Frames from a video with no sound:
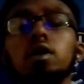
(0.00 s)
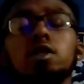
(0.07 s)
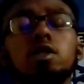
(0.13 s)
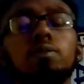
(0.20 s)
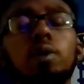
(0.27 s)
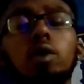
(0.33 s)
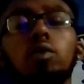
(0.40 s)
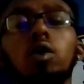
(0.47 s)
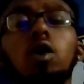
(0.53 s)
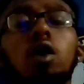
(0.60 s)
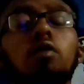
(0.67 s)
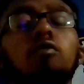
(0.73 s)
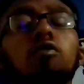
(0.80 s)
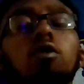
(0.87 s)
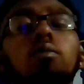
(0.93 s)
Speedy
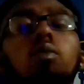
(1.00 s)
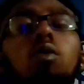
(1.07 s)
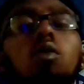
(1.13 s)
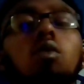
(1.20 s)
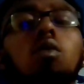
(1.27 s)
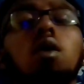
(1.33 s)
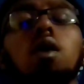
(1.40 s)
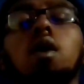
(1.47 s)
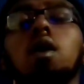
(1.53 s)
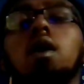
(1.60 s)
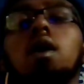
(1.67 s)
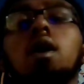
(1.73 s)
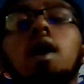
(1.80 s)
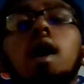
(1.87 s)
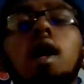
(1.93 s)
recovery, bro.
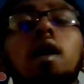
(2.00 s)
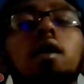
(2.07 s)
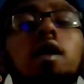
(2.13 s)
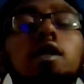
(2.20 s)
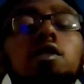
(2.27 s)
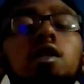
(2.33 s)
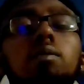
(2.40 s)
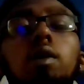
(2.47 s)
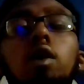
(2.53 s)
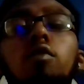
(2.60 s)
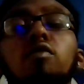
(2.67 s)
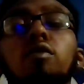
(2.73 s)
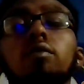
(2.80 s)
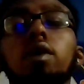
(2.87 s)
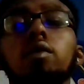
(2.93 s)
And that's going to be it
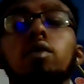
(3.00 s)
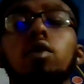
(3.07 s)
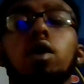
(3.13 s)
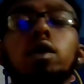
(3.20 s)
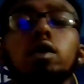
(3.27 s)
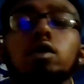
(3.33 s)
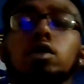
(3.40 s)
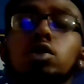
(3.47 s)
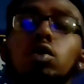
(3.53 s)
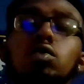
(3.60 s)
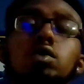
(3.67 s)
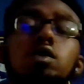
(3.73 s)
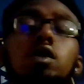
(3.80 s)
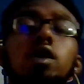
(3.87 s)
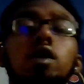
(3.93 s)
for me regarding this
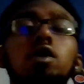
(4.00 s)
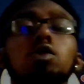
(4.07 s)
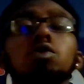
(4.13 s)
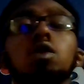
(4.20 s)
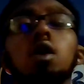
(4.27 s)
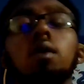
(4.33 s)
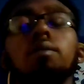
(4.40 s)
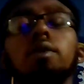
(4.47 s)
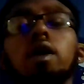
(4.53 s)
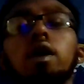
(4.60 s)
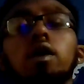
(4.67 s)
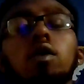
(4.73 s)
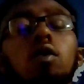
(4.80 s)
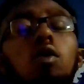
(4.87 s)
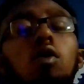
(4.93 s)
Chelsea injury
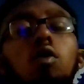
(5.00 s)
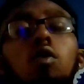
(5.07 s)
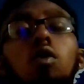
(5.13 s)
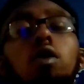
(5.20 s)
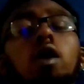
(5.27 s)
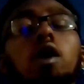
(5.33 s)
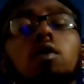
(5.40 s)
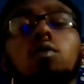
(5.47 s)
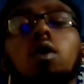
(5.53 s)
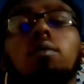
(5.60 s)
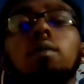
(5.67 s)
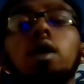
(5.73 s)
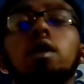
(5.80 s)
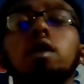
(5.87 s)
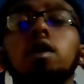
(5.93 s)
update on Édouard
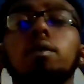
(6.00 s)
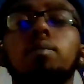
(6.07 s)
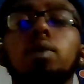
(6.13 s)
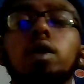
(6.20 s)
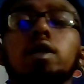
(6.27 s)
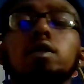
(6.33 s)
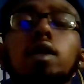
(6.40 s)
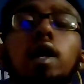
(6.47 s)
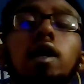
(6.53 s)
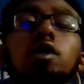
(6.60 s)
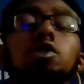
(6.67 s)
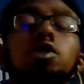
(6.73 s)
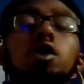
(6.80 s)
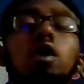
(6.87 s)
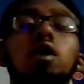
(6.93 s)
Mendy. Please like,
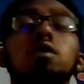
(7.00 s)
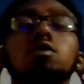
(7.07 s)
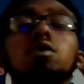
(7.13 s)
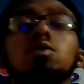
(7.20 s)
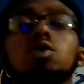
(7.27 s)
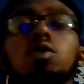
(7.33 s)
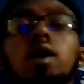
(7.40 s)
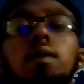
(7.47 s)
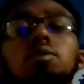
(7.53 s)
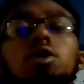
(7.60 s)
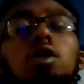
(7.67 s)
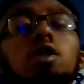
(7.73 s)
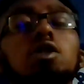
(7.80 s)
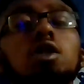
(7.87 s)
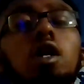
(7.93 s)
share, and subscribe to
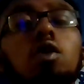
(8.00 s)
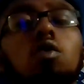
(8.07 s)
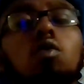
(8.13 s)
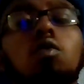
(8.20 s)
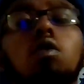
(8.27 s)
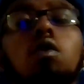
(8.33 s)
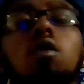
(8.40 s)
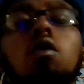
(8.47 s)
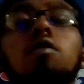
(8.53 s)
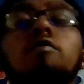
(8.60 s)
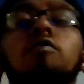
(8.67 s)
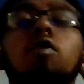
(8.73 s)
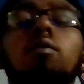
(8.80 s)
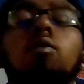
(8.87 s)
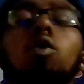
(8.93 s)
the channel.
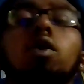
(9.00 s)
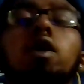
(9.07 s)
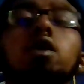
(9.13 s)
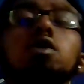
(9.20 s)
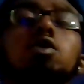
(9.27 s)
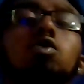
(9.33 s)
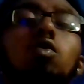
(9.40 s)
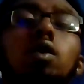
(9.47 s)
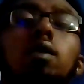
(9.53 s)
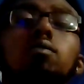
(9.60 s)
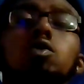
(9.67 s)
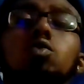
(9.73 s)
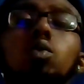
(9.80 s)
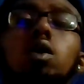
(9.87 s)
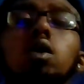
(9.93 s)
Follow me on Instagram,
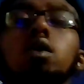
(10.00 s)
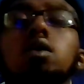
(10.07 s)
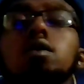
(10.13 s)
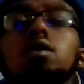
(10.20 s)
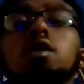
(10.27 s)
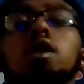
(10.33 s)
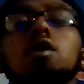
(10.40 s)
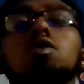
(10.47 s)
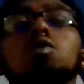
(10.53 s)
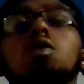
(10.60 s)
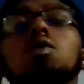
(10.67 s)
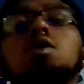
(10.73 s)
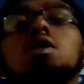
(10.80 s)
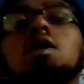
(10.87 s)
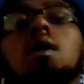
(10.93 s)
Twitter, TikTok,
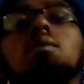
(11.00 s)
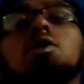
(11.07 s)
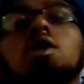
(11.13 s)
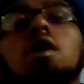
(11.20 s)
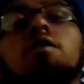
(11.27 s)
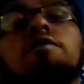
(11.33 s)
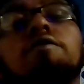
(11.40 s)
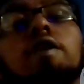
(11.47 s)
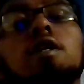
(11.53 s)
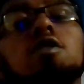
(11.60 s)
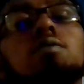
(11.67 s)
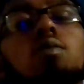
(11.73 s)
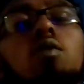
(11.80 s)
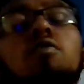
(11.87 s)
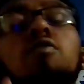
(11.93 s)
Snapchat, and
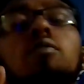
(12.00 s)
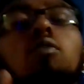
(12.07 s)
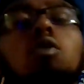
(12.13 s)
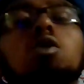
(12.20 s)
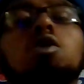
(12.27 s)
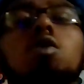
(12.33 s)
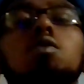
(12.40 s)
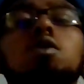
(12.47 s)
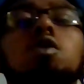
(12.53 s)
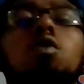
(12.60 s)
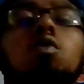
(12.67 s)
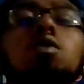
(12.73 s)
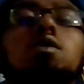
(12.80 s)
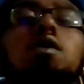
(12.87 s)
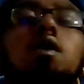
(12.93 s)
Facebook for more Chelsea
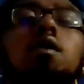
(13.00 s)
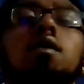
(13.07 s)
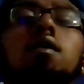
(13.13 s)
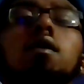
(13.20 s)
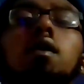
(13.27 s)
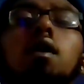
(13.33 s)
content.